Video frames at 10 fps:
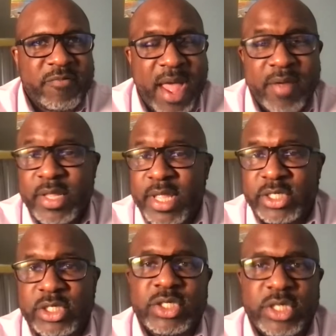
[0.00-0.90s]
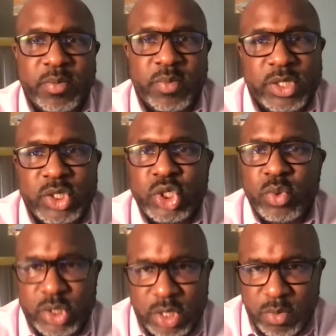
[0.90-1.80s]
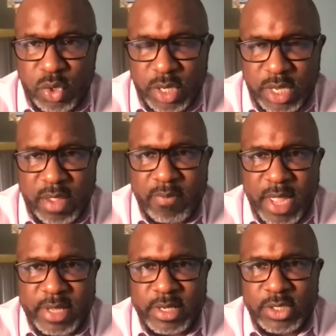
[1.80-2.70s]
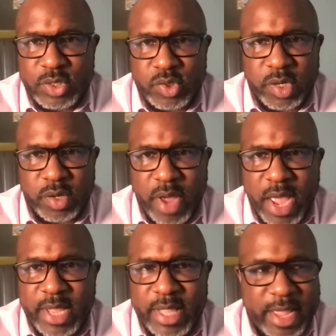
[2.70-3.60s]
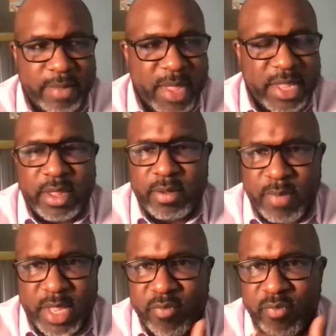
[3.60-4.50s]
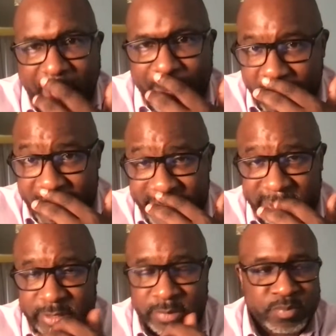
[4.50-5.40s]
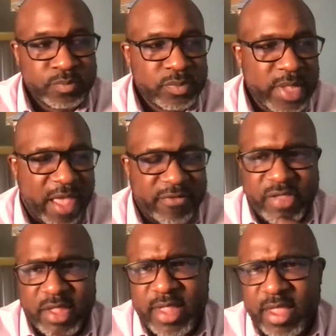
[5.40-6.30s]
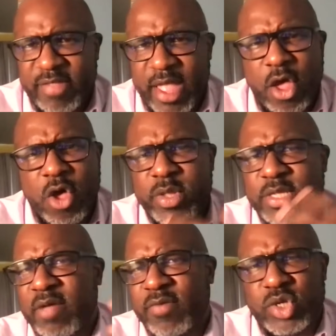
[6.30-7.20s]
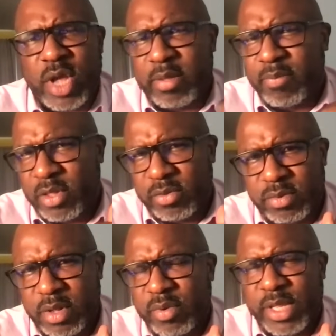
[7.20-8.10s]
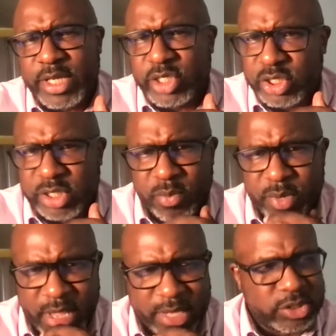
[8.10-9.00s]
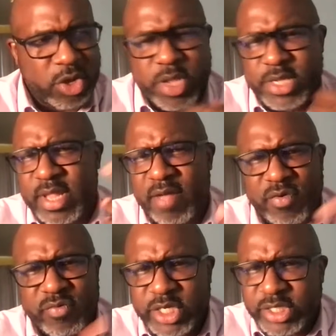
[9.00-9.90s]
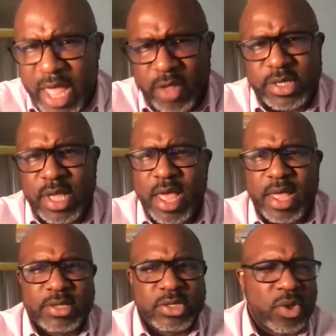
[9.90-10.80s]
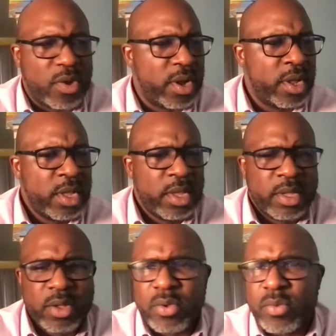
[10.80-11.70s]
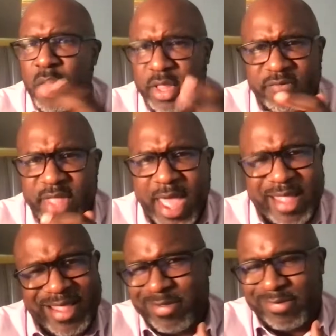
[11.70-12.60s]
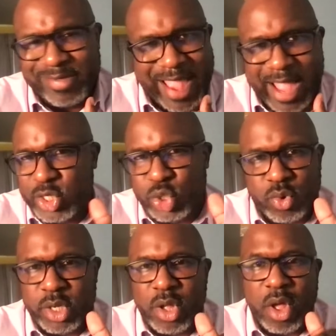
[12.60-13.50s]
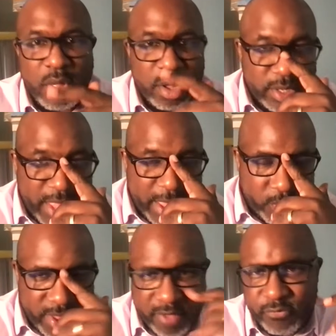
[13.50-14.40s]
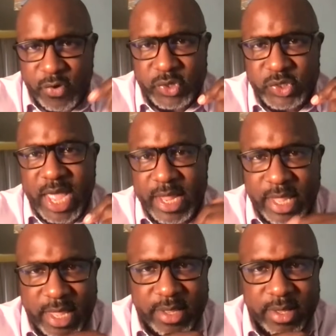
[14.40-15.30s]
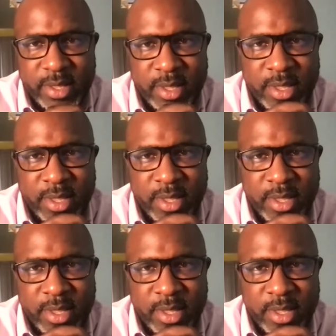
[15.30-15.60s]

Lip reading: my relationship with the Jewish community in my district, right? Like many rabbis have said things like, oh, he's never tried to build a relationship with us. Oh, he's never reached out to us or all of that. That's not true at all. Like when I first got in,